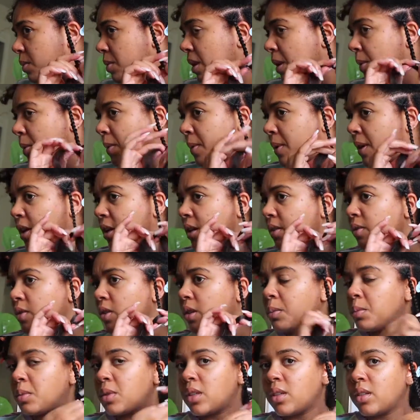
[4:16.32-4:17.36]
probably could have
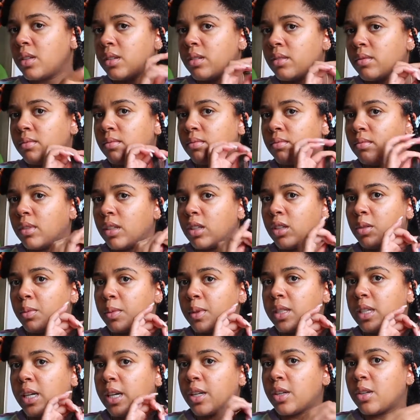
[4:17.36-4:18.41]
gripped a little
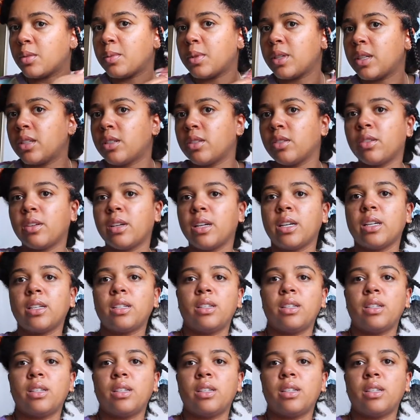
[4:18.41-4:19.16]
bit tighter, but it's okay.